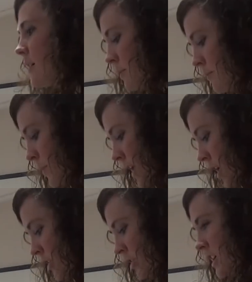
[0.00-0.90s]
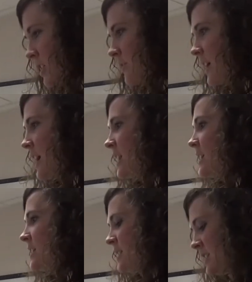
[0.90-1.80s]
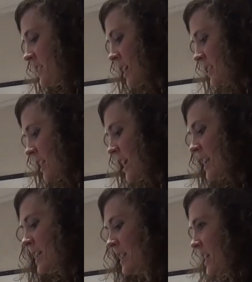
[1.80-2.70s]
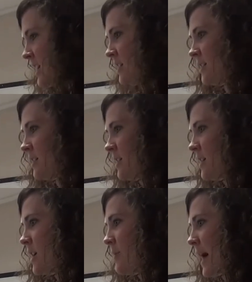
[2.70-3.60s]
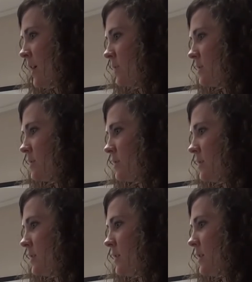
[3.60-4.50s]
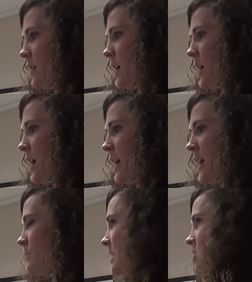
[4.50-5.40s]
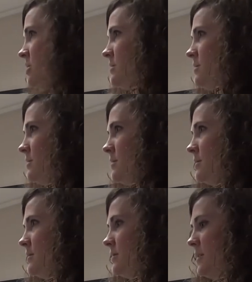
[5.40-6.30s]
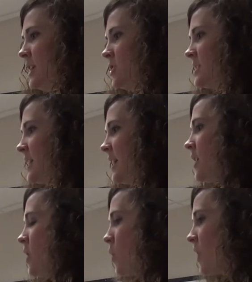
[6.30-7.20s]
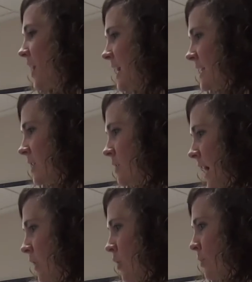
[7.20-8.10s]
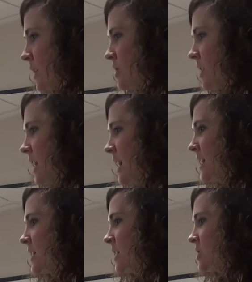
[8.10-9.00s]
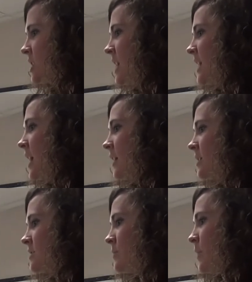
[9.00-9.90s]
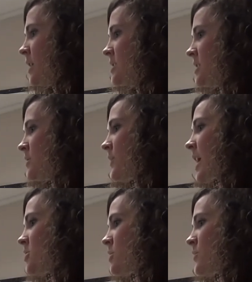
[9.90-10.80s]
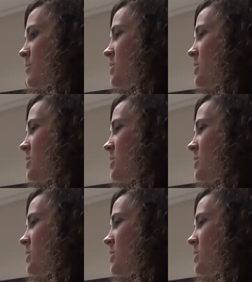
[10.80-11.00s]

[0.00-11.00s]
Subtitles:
but underneath of it, it didn't discuss anything about adaptation. It just said, with ideal lateral pressure and angulation, a calculus deposit is fractured from the